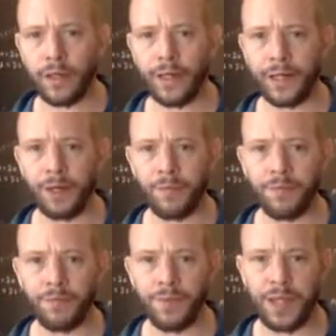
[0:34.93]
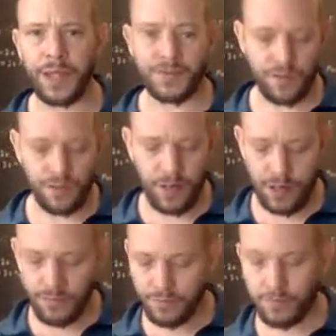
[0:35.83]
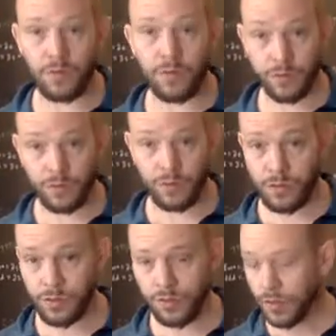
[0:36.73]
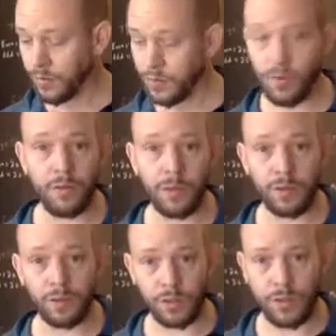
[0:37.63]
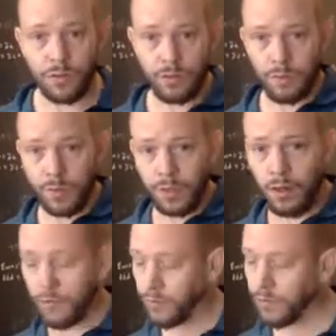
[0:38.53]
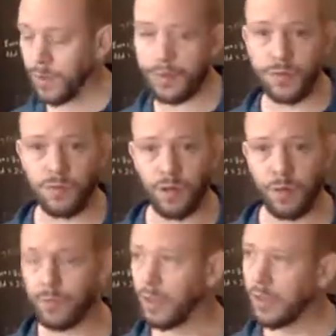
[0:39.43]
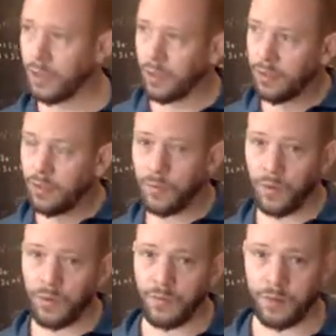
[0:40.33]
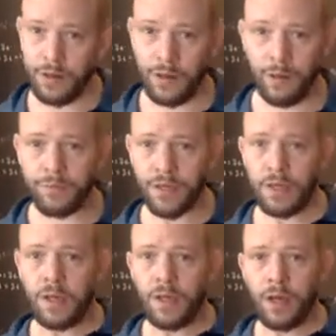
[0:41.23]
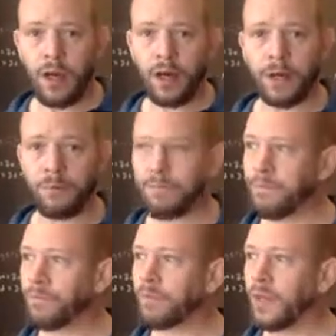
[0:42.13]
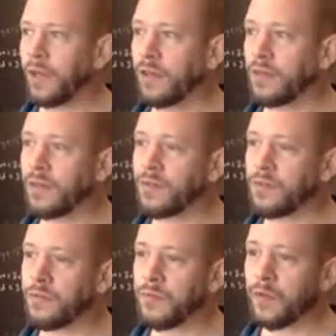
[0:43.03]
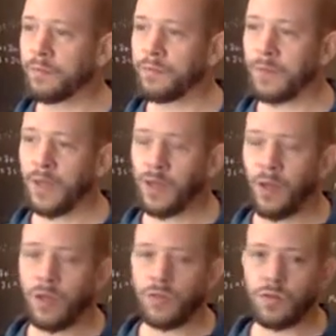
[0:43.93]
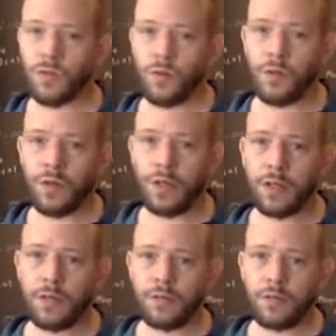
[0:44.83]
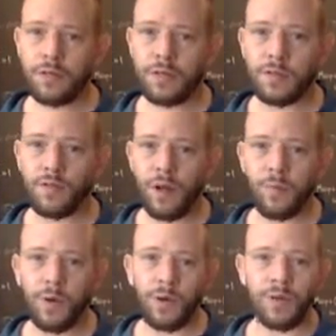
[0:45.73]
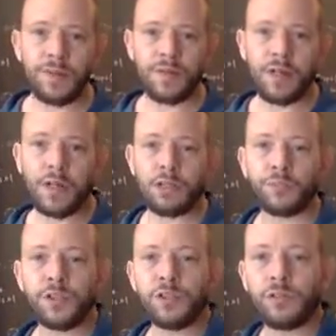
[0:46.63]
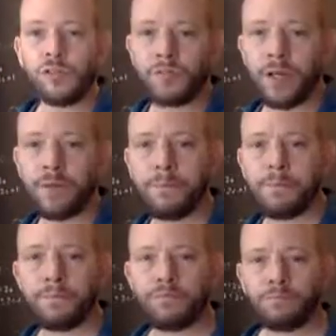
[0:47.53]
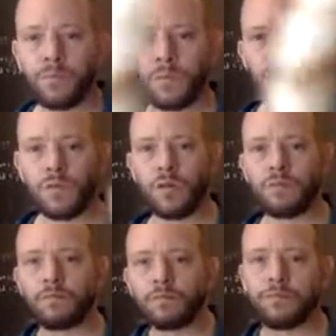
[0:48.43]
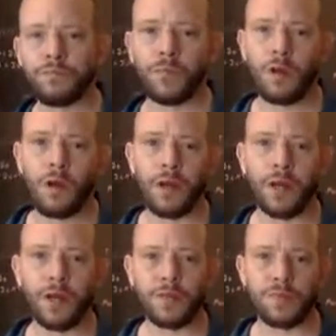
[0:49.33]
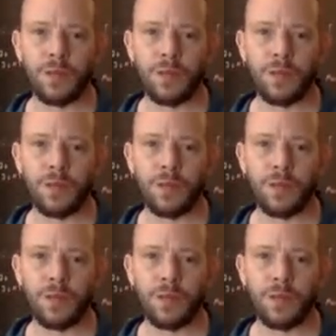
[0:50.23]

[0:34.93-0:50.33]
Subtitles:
the cats do not have closed-toed shoes on, so I'm being extremely careful about this grip. They're both over there now. Hey, guys, don't fight. So this is Rambo. He's gonna help too, right? So, all right, guys.